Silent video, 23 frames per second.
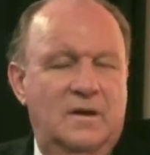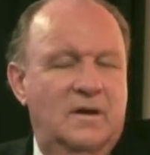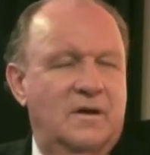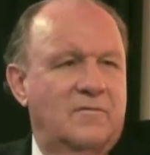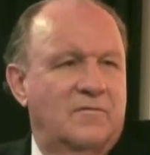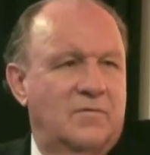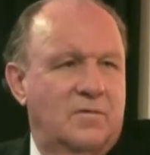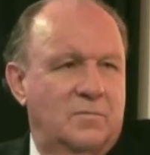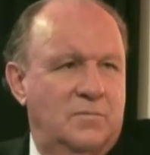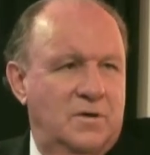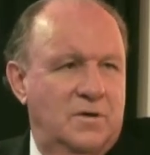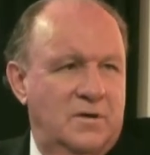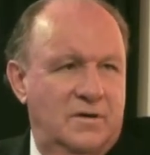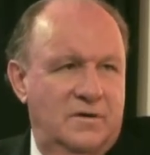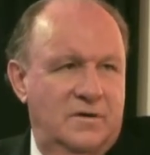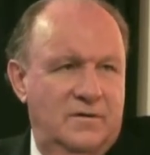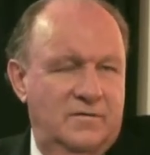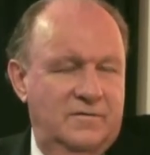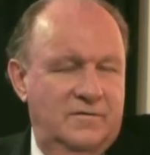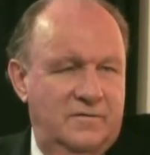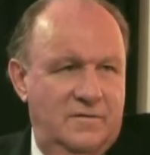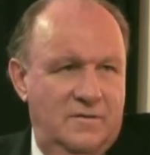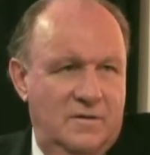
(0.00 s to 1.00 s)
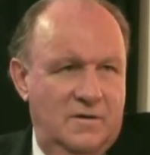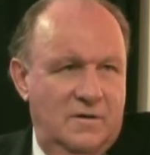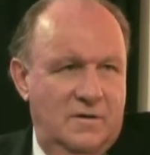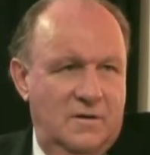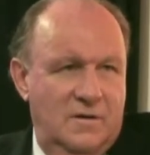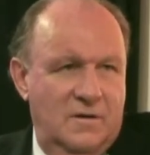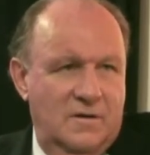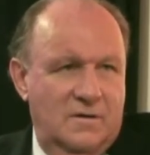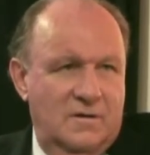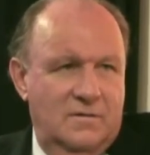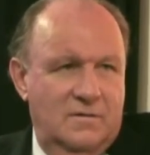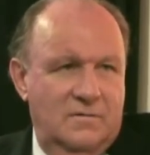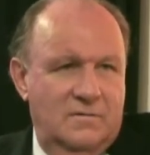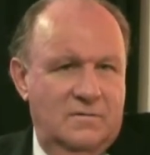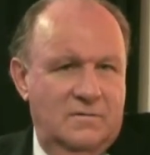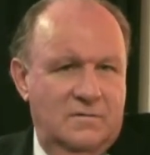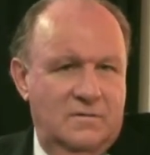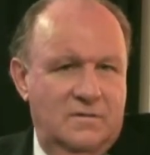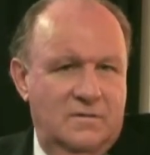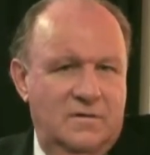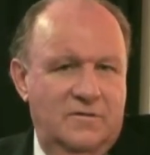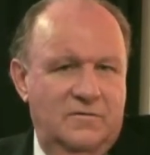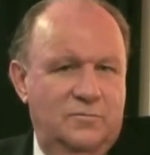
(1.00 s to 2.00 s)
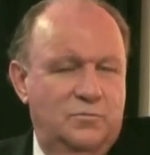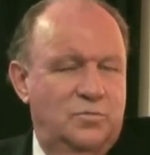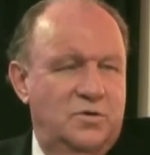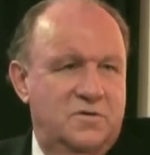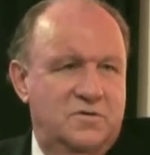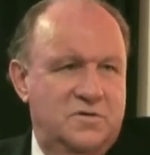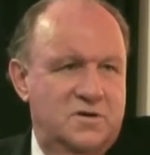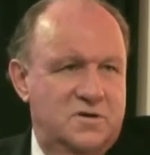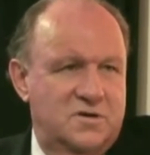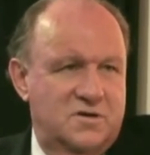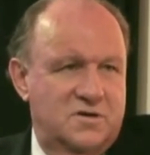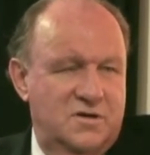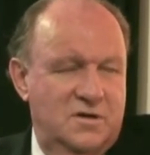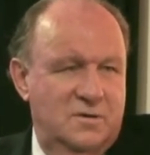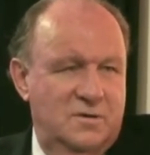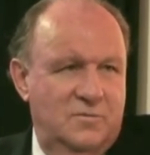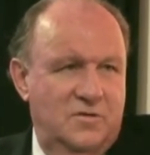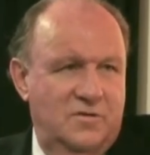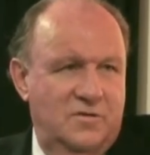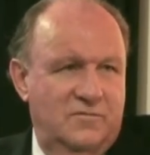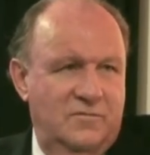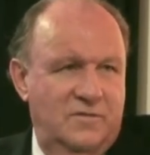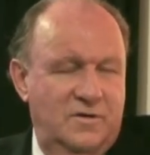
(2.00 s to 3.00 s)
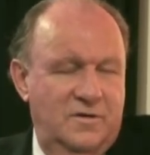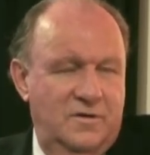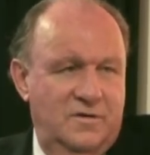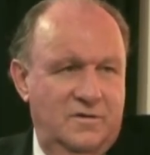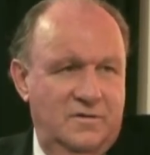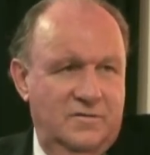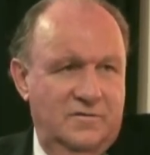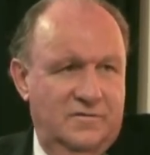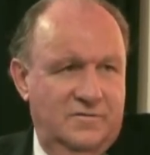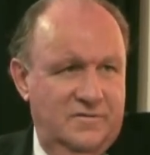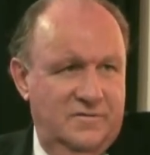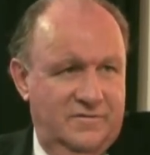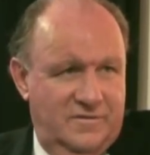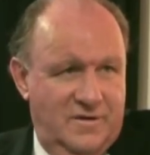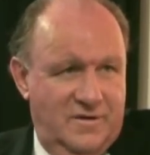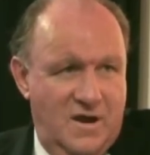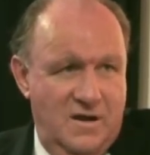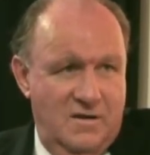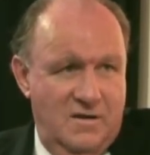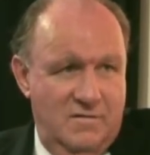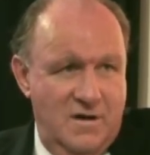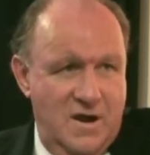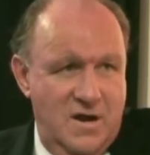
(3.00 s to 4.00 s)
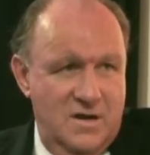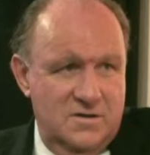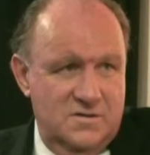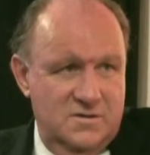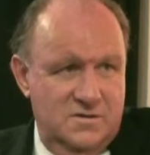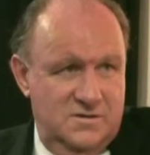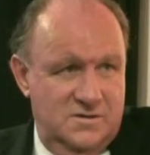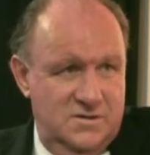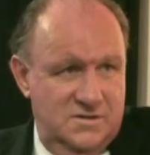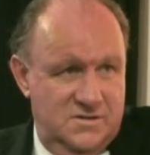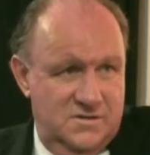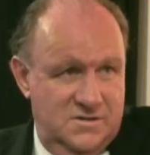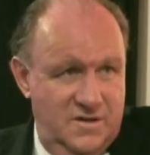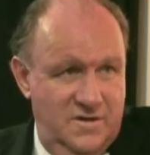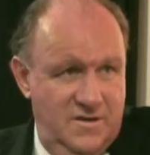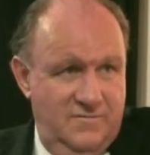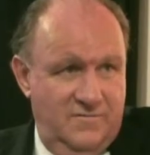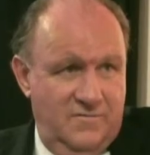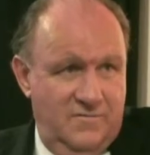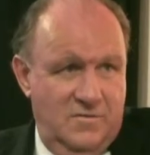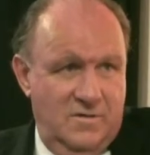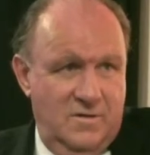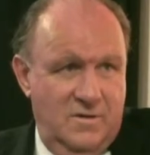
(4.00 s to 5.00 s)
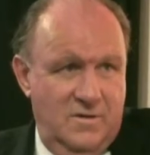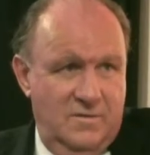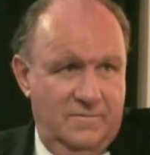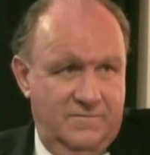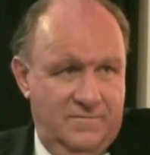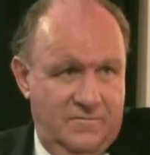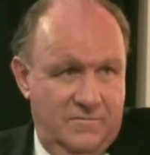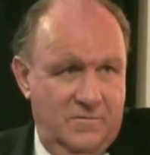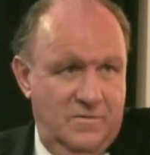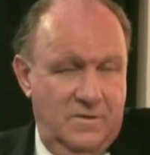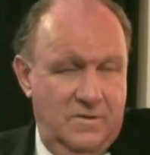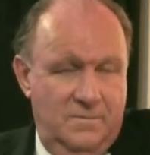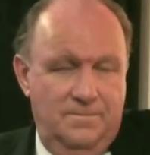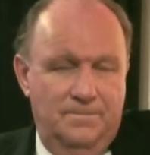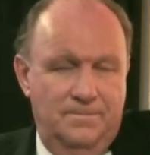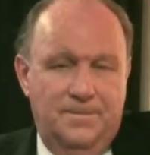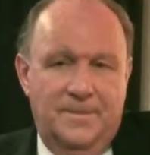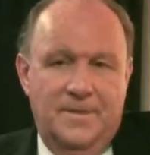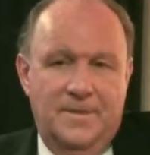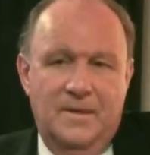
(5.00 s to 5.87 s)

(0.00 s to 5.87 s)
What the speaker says: everybody and his dog has petitioned him over the years to scatter ashes at sea for them.